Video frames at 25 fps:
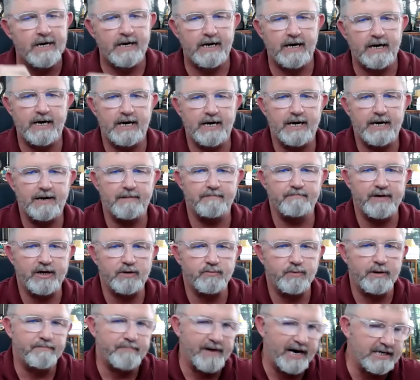Um, but
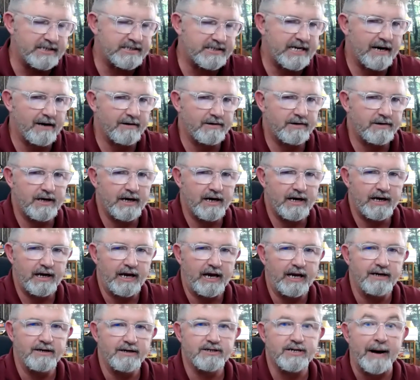we're based out here
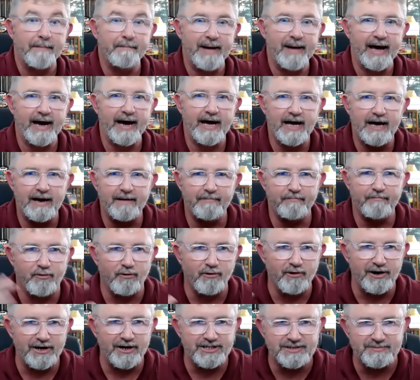in Beja,
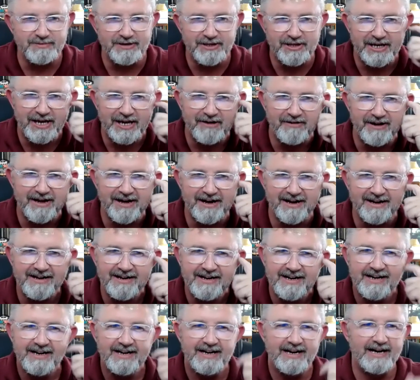Port Elizabeth area,
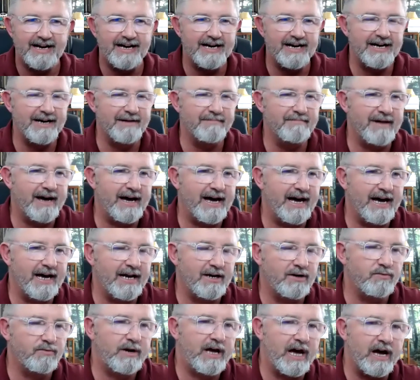um,
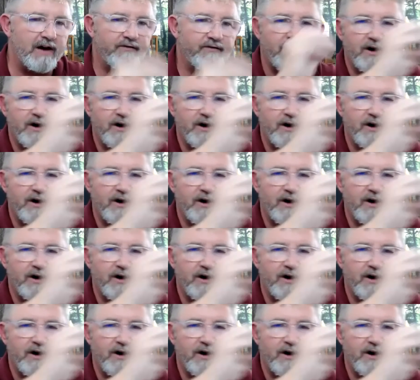and we have